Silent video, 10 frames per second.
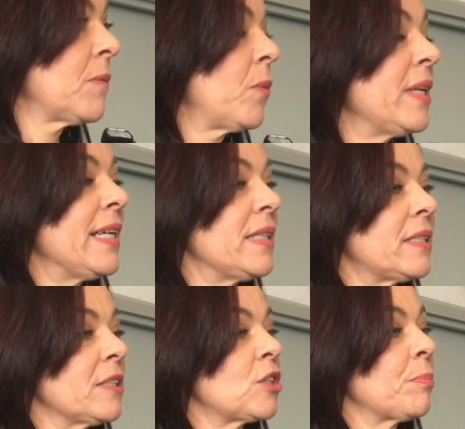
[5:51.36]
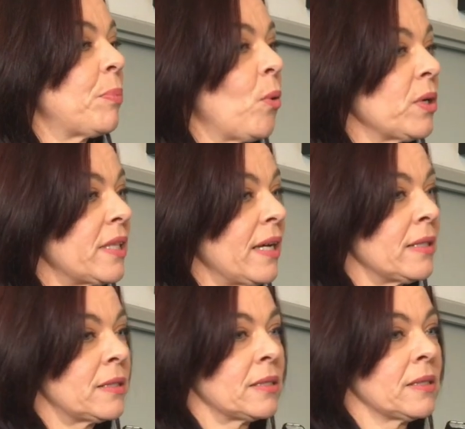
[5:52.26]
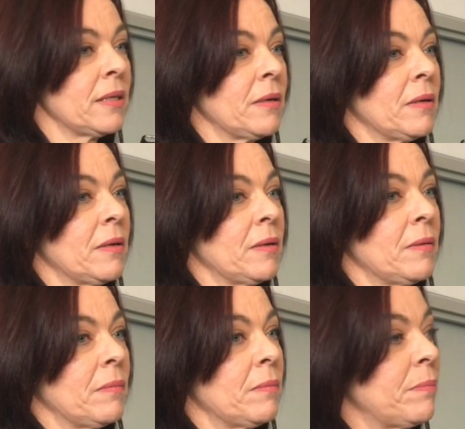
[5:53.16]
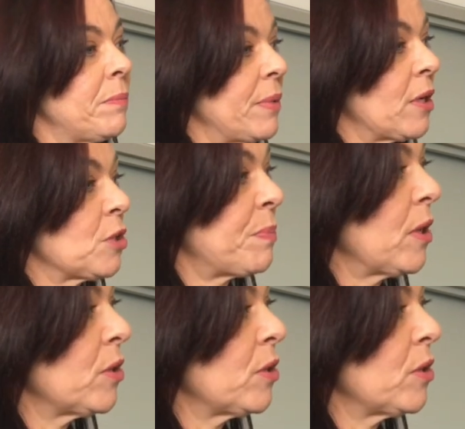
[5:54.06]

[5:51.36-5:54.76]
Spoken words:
We need to support that, because be